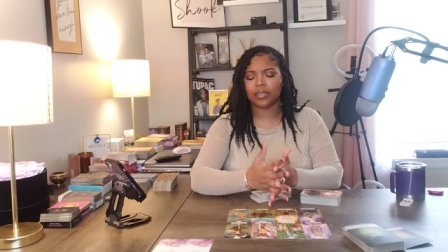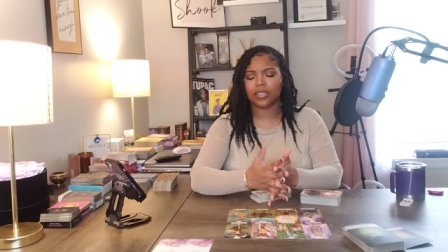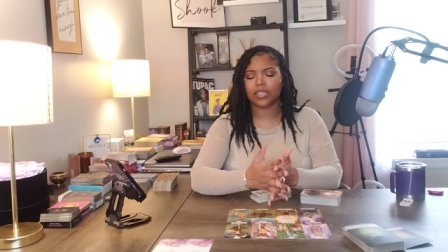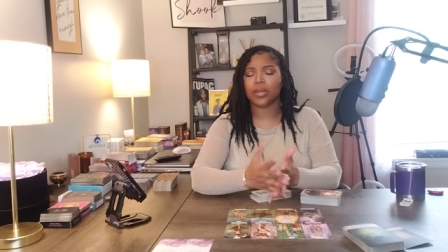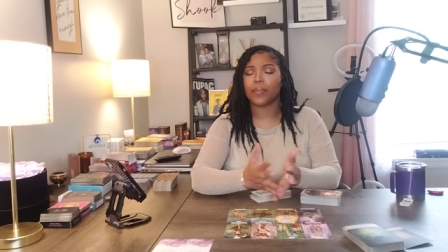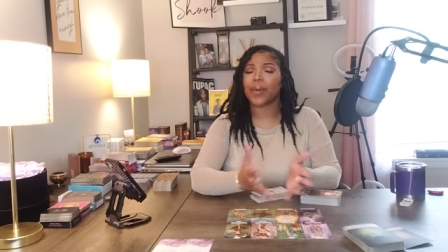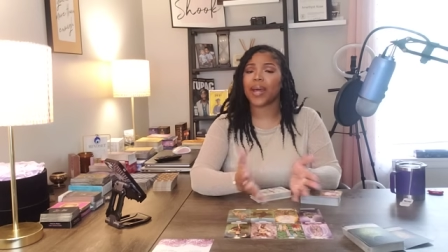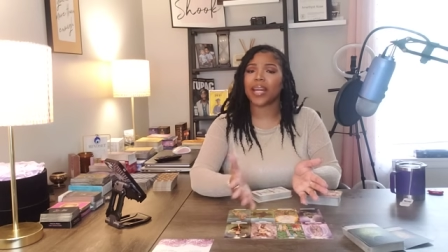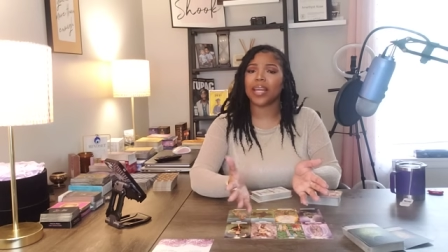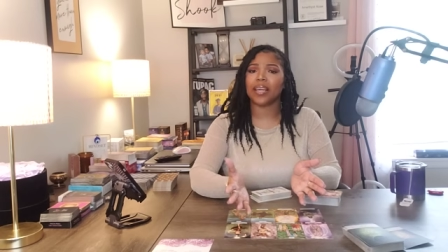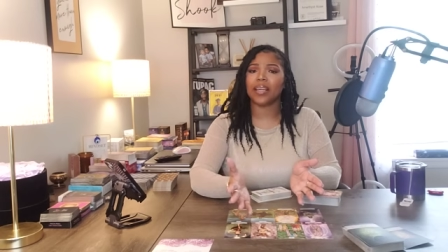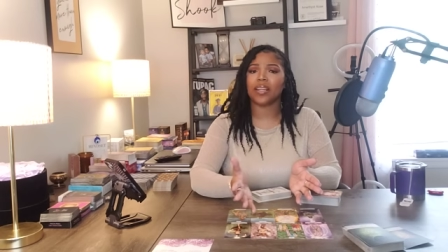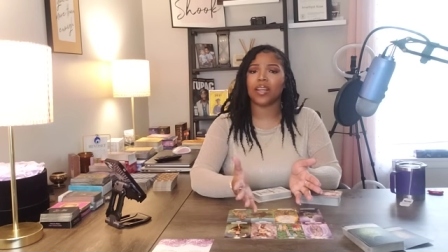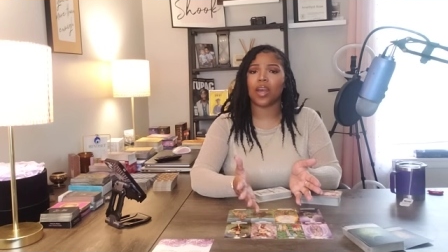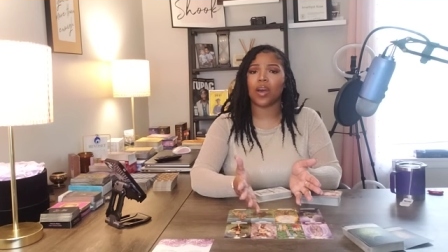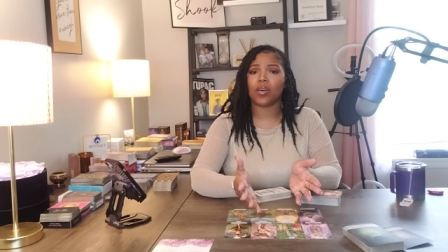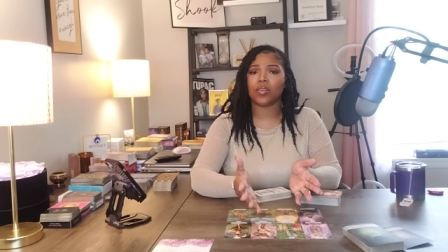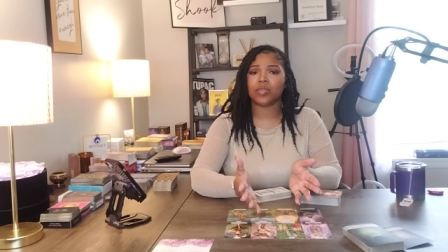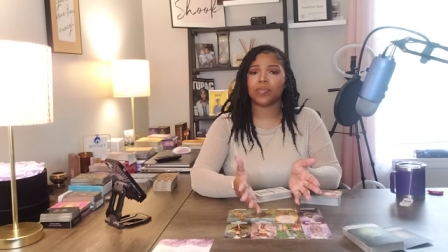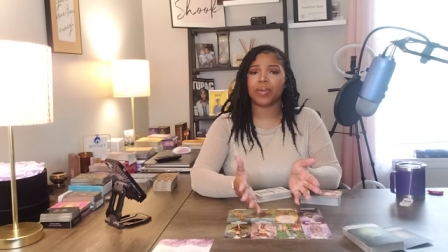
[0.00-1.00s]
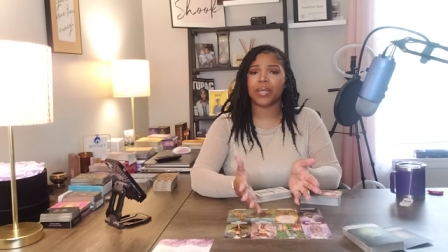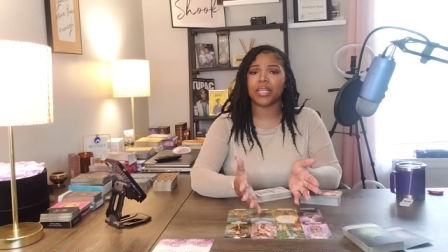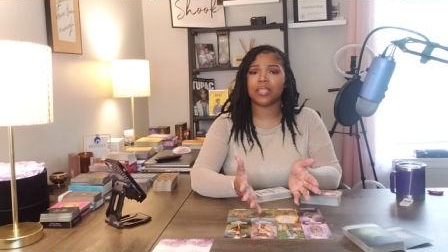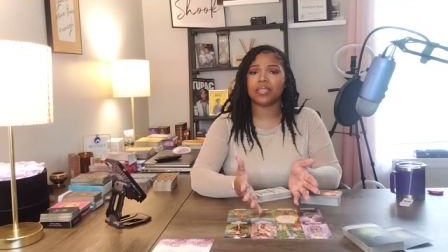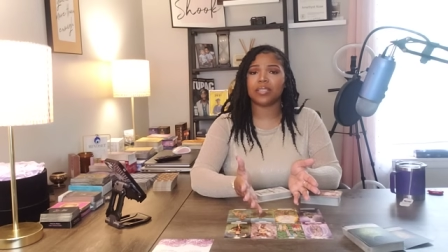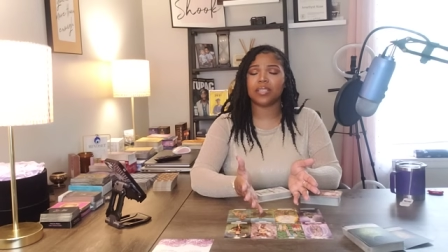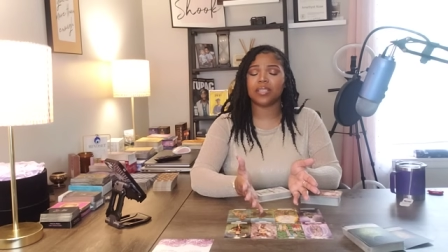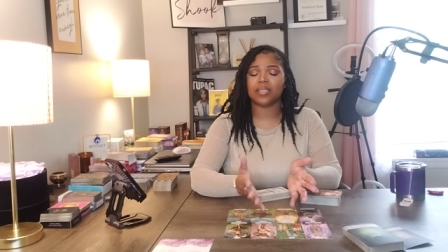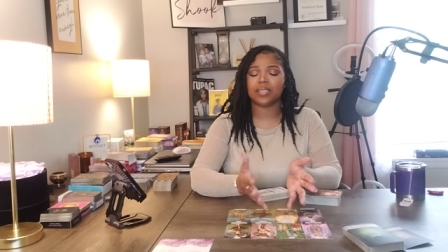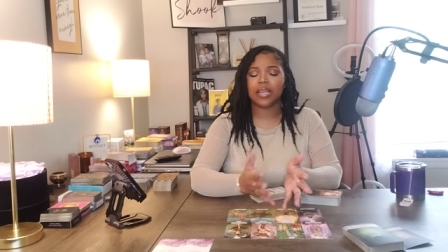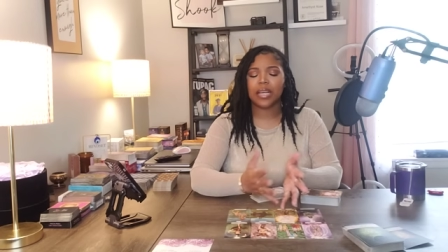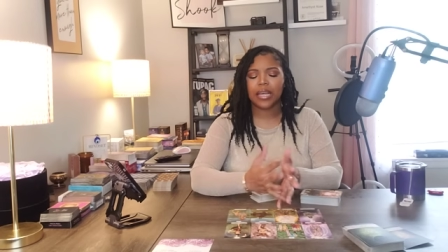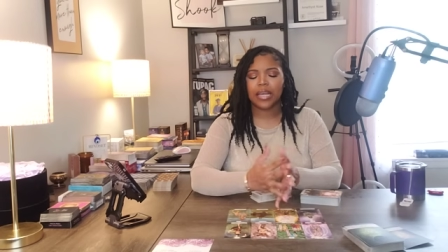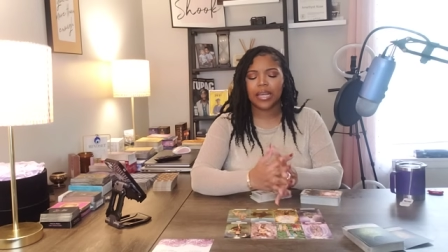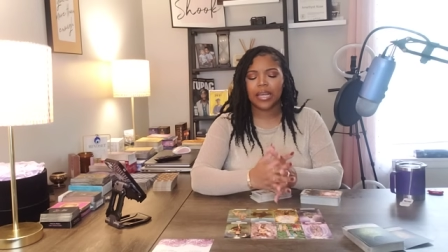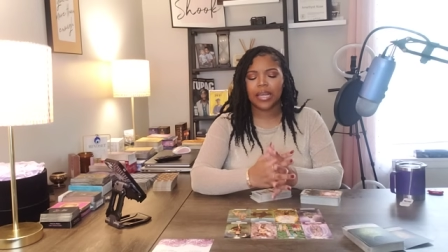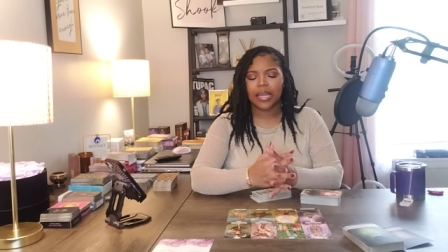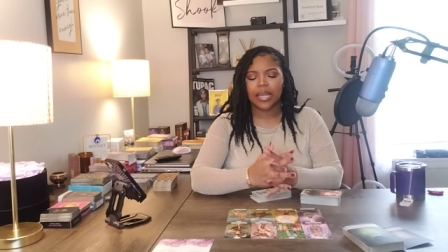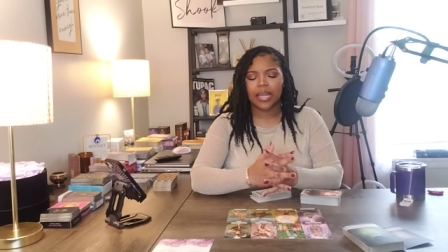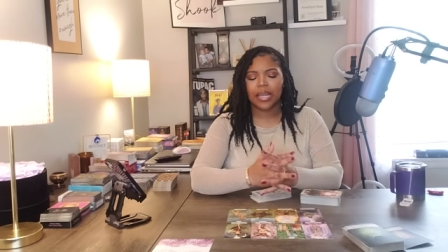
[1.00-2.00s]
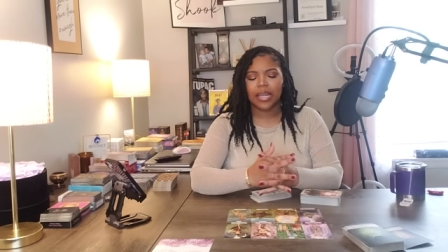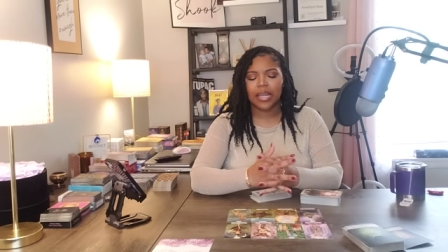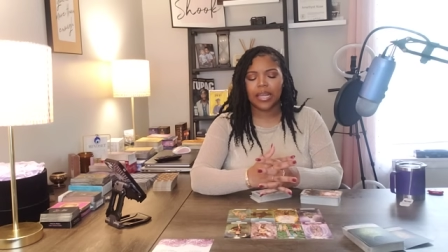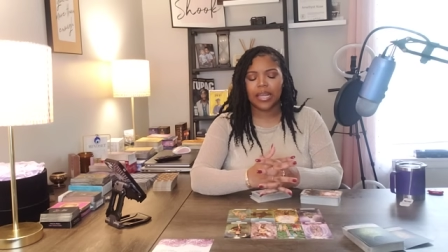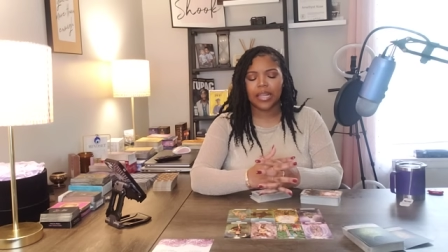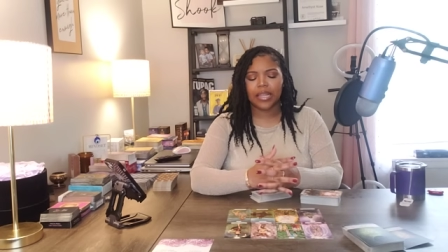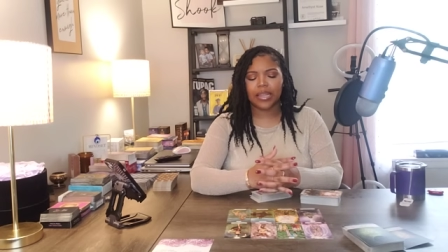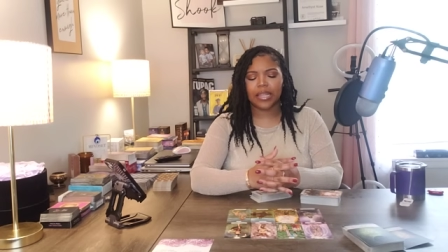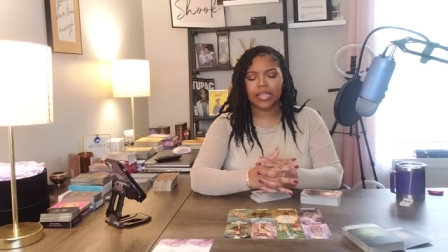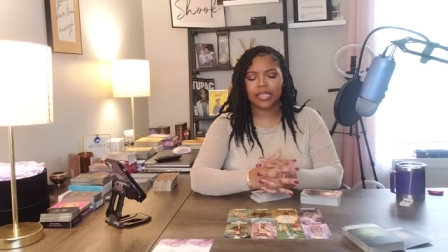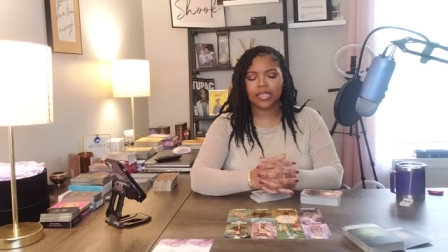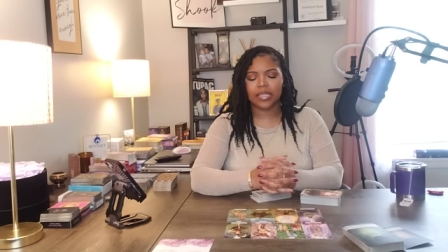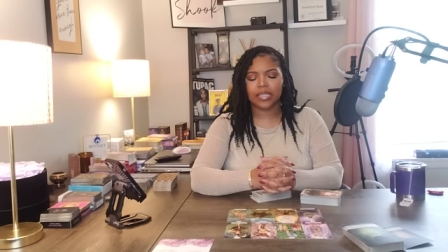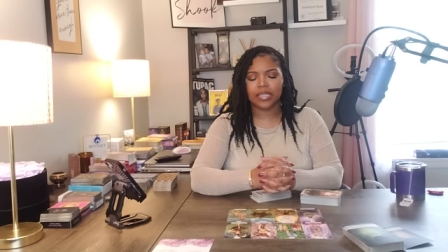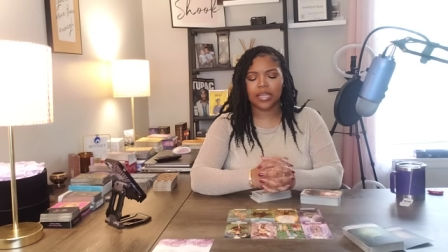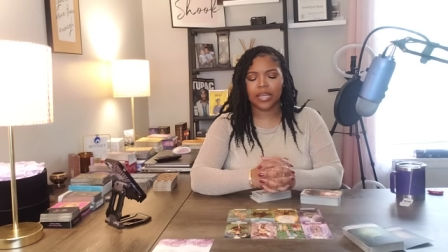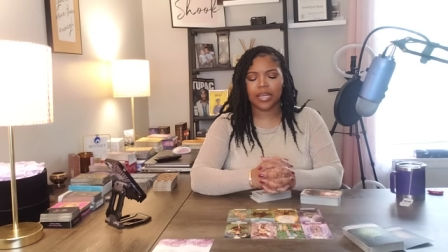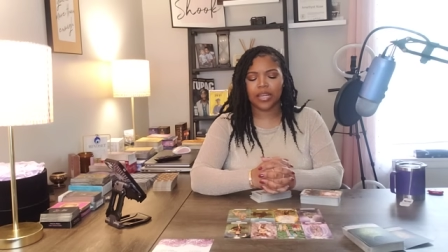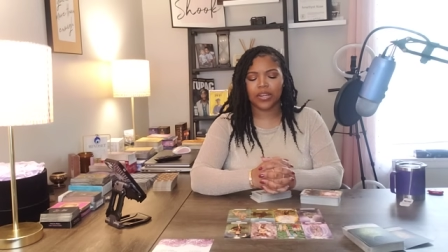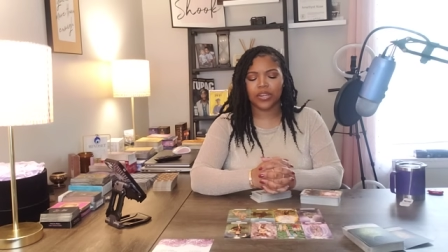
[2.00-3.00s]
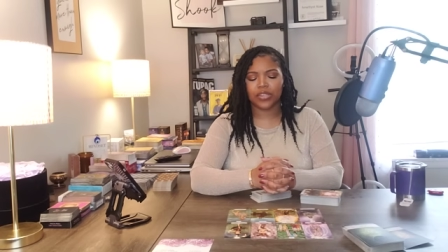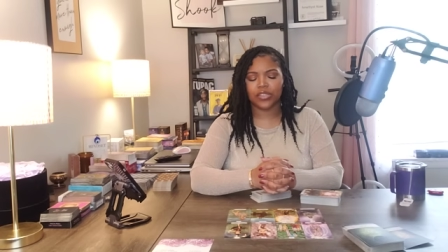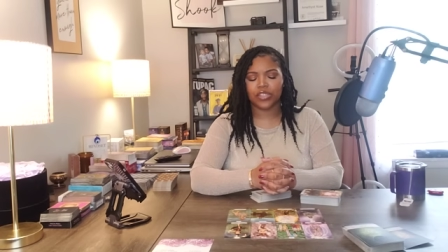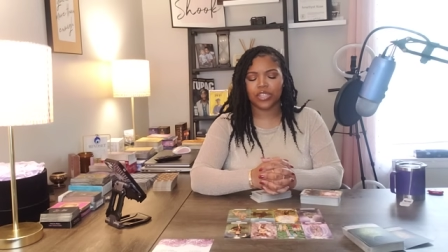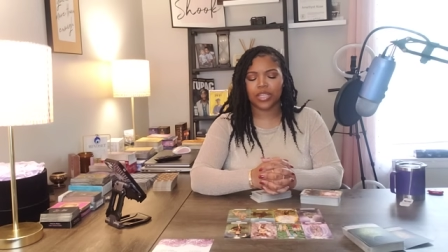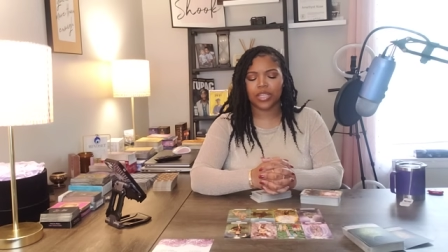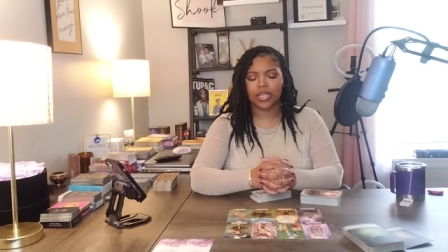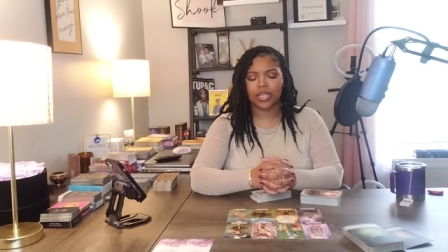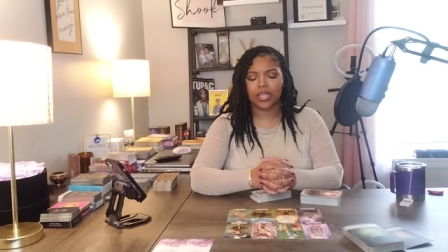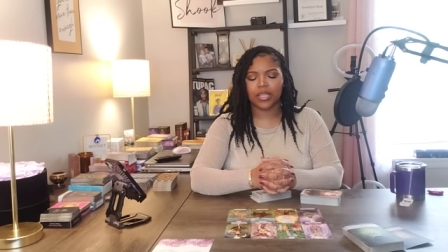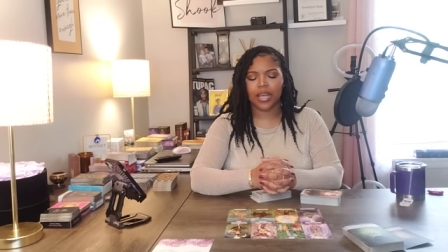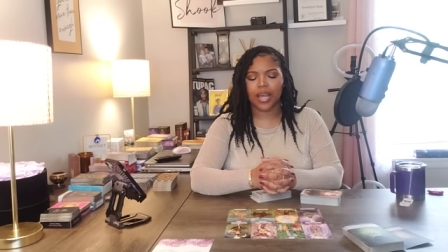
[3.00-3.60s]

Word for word: somebody in y'all's business, this is an energy